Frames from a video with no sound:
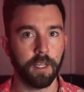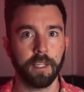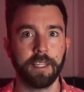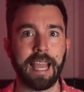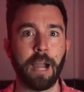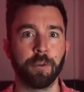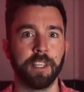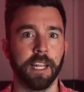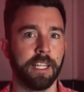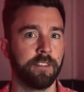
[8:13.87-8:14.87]

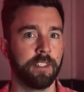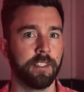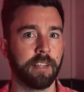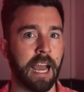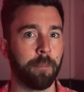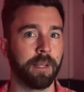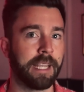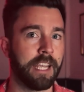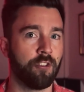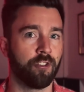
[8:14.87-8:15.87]
calculated
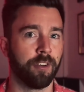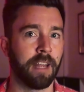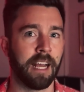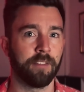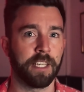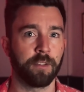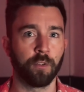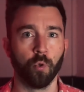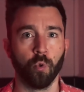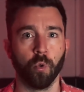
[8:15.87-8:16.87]
application as a
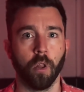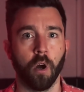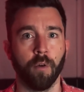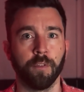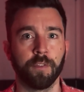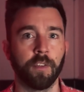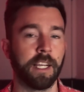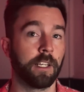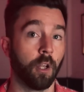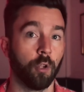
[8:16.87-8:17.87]
tool of
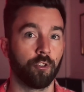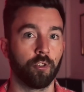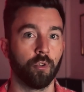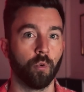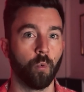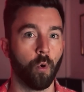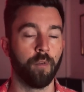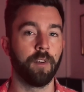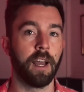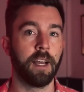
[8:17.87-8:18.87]
psychological
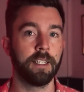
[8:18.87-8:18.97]
warfare